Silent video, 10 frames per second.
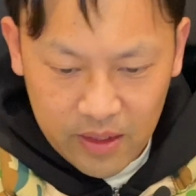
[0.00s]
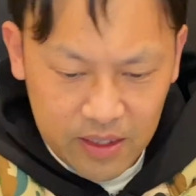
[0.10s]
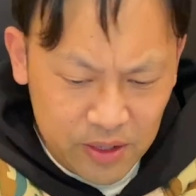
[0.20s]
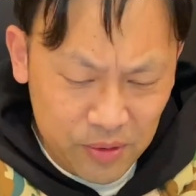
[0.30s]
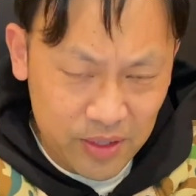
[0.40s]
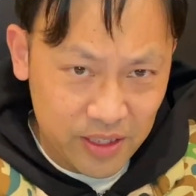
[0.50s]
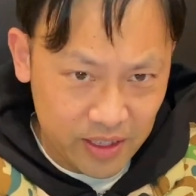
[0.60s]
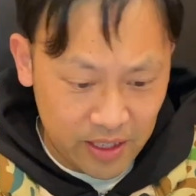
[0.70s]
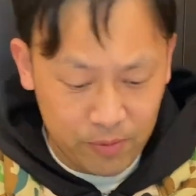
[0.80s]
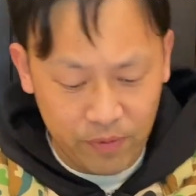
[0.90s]
And this one is
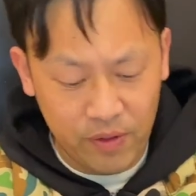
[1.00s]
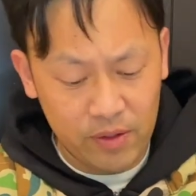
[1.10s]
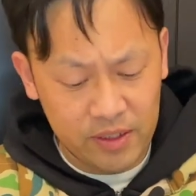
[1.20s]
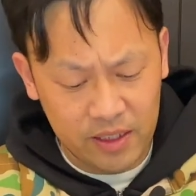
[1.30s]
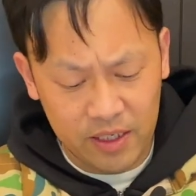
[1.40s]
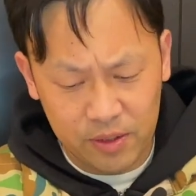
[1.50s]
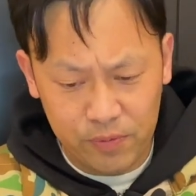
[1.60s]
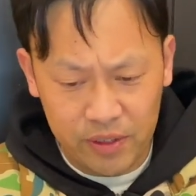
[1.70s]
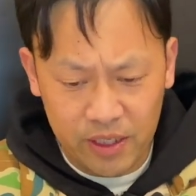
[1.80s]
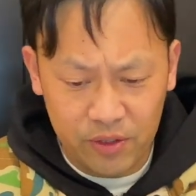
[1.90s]
like without discount, it's
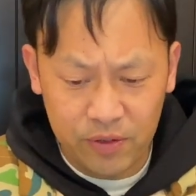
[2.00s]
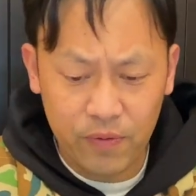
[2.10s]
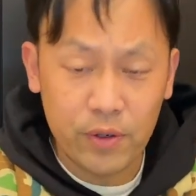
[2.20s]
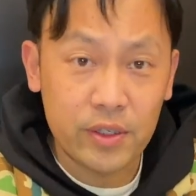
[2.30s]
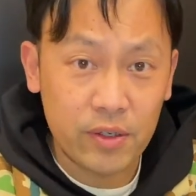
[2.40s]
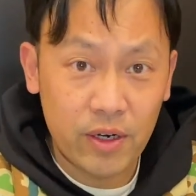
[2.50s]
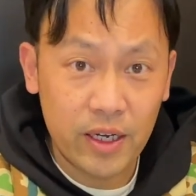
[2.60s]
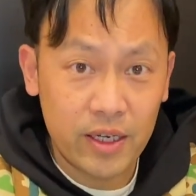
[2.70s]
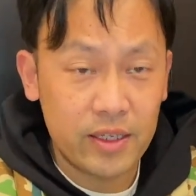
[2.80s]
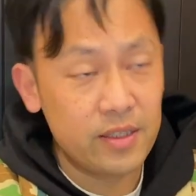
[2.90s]
330, right?
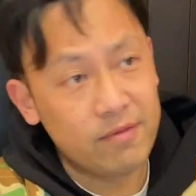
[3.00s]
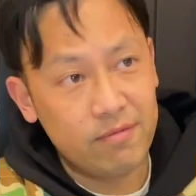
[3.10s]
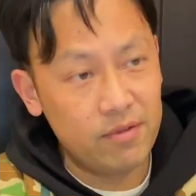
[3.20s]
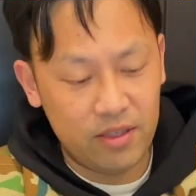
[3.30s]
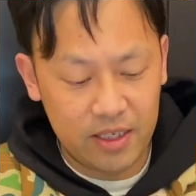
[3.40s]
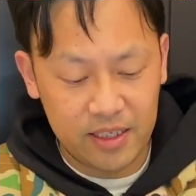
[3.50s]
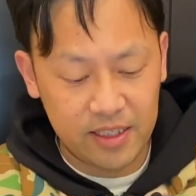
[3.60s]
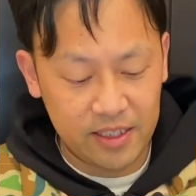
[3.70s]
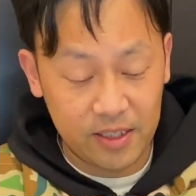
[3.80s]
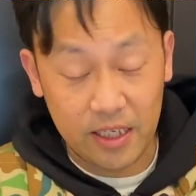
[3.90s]

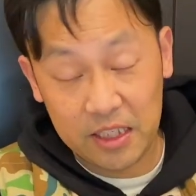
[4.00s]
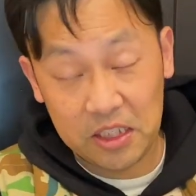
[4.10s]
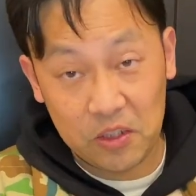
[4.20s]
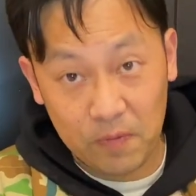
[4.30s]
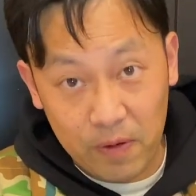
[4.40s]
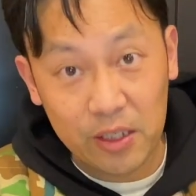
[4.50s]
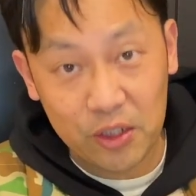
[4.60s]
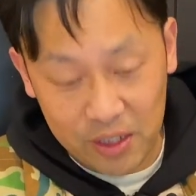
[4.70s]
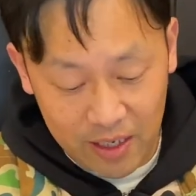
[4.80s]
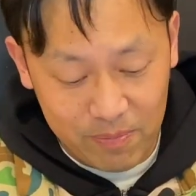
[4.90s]
That's a very
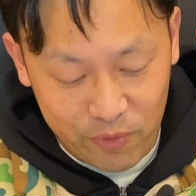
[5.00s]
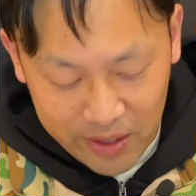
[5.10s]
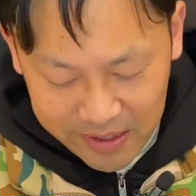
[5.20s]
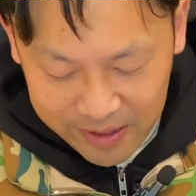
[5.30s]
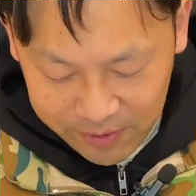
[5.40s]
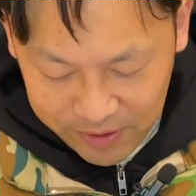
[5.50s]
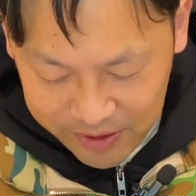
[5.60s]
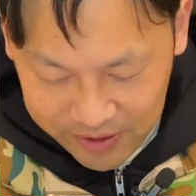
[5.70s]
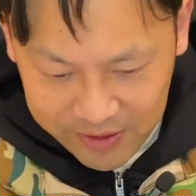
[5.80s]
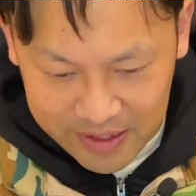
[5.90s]
sharp price
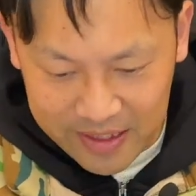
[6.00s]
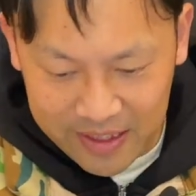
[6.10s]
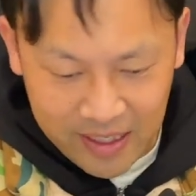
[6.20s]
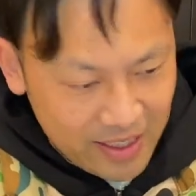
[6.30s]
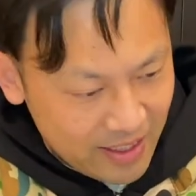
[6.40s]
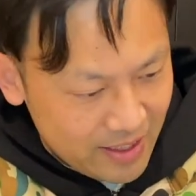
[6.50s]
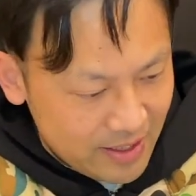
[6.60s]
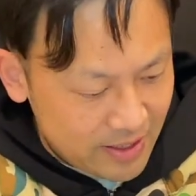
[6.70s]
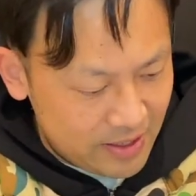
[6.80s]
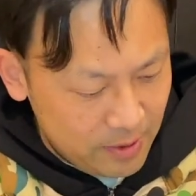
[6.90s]
increase considering
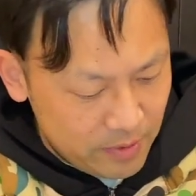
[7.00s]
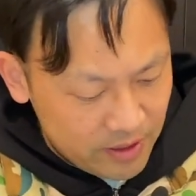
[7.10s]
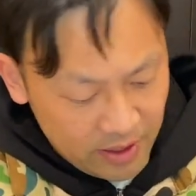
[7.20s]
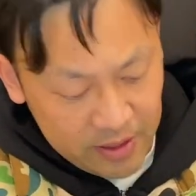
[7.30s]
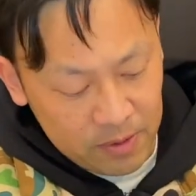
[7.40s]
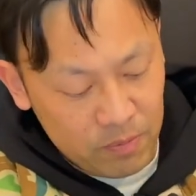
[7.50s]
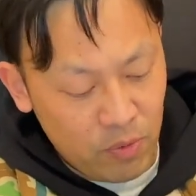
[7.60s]
the similar size.